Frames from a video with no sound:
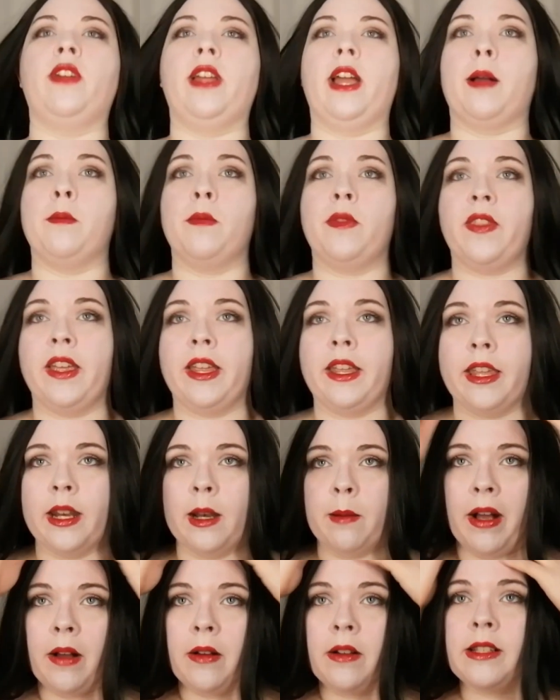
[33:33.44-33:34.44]
I'm
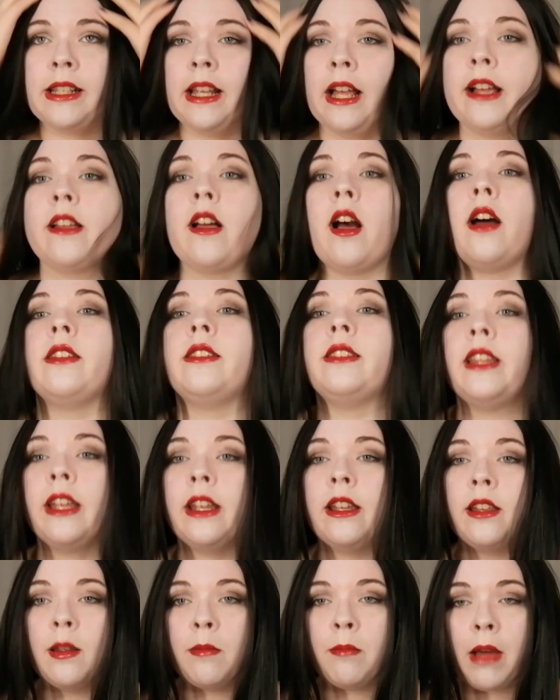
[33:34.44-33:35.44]
thinking about, because I can't
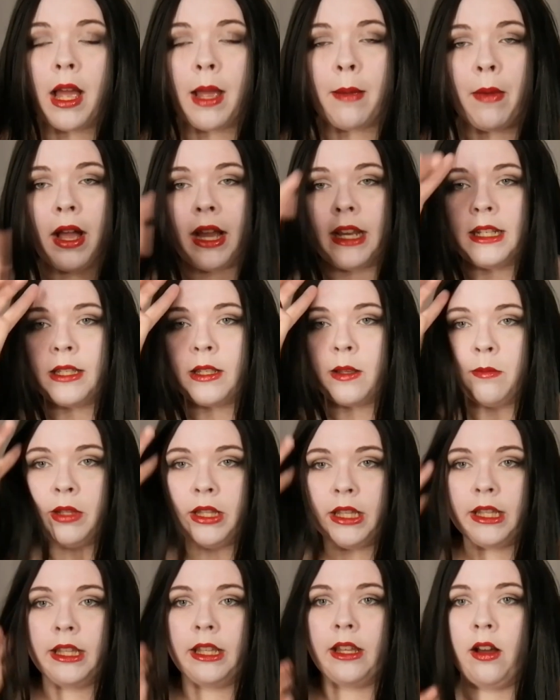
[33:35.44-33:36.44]
think. My mind is
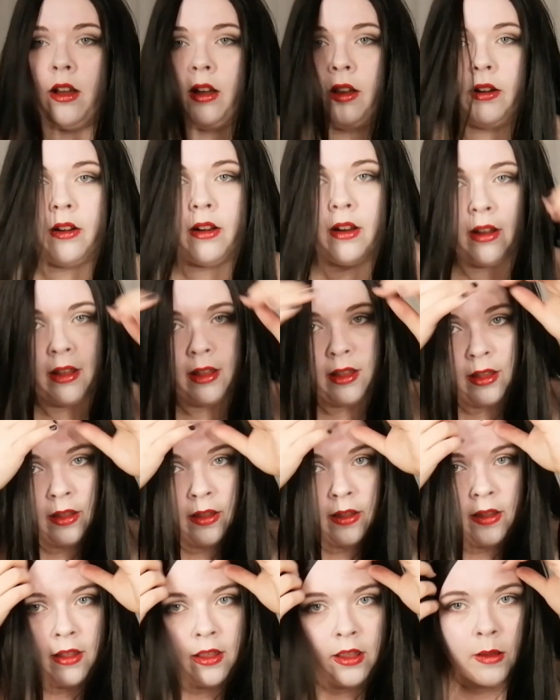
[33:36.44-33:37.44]
completely gone.
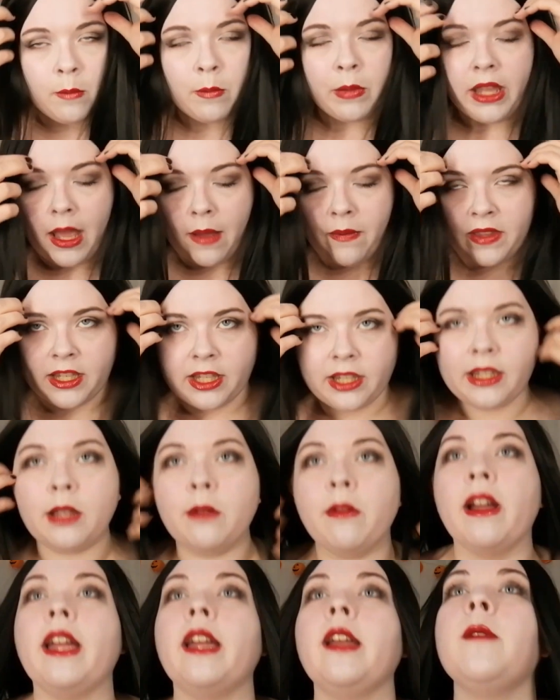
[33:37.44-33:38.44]
But yeah, this is
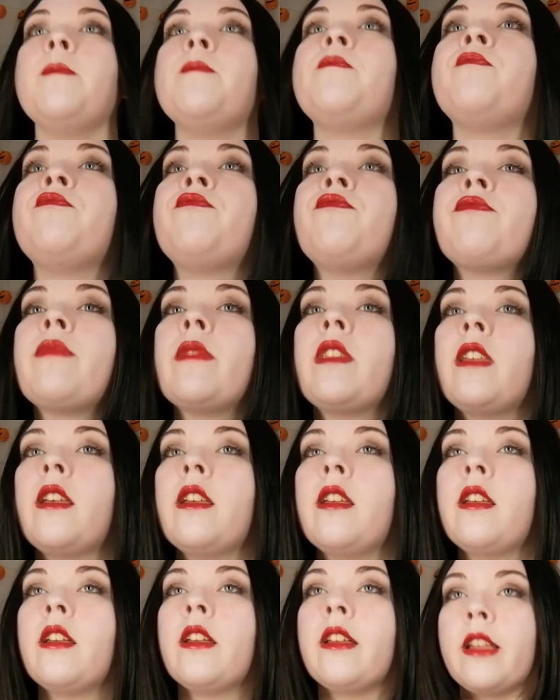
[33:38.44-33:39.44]
the wig.
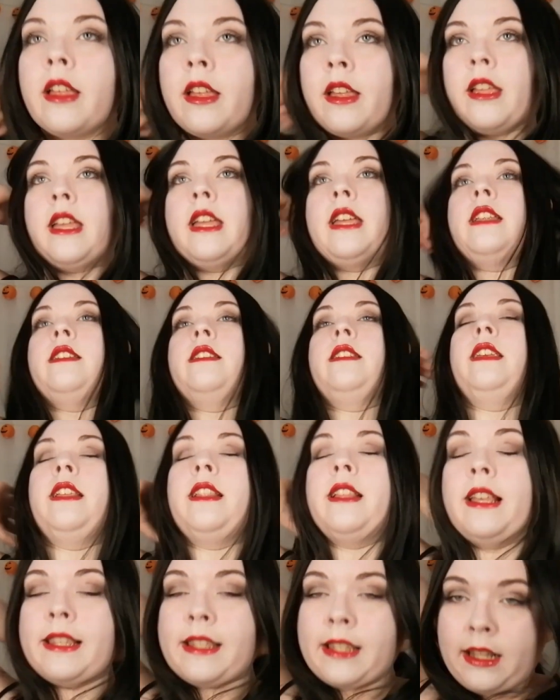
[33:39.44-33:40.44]
And
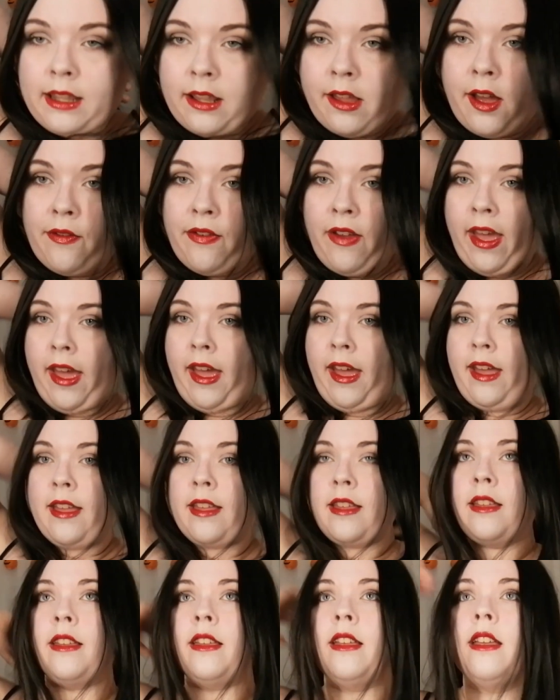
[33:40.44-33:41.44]
it's a lot of
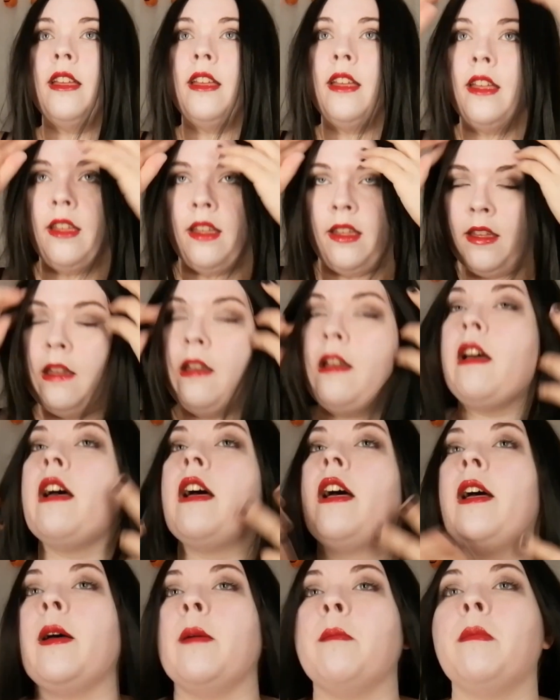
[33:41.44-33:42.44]
hair.
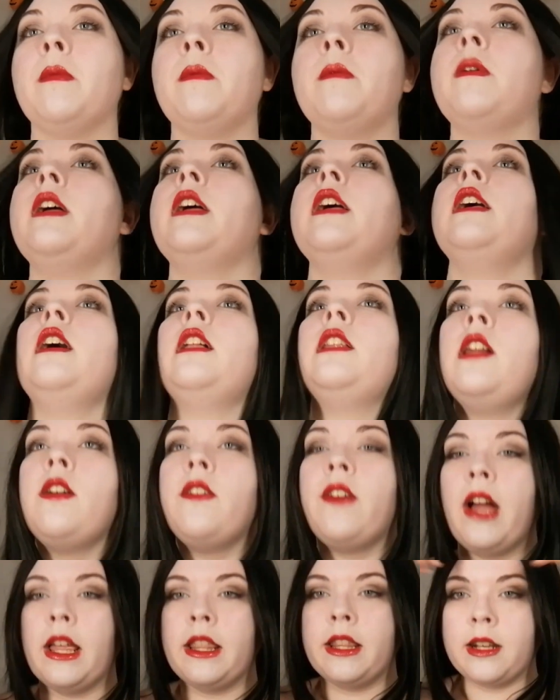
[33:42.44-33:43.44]
A
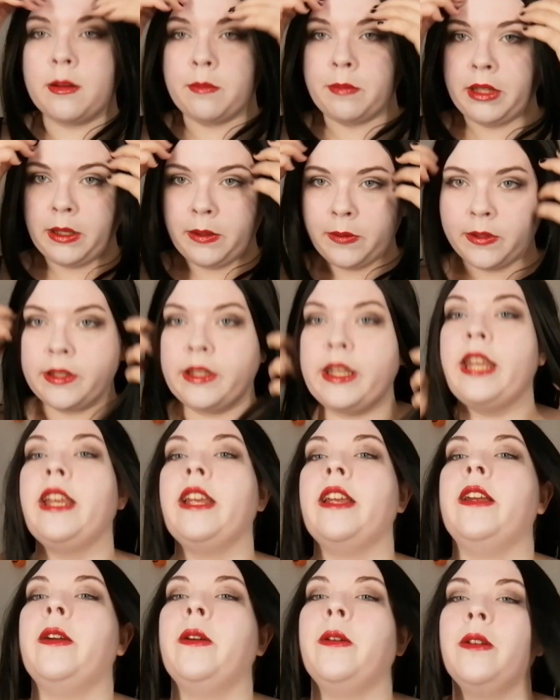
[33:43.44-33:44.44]
lot of hair than I'm
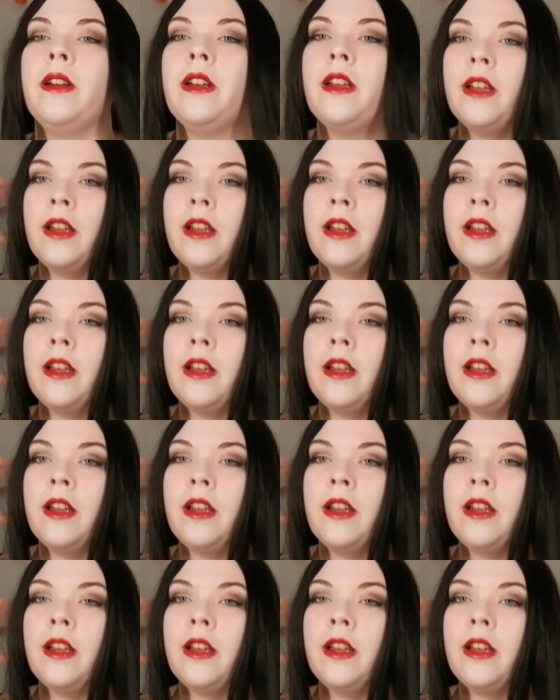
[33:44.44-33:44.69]
used to.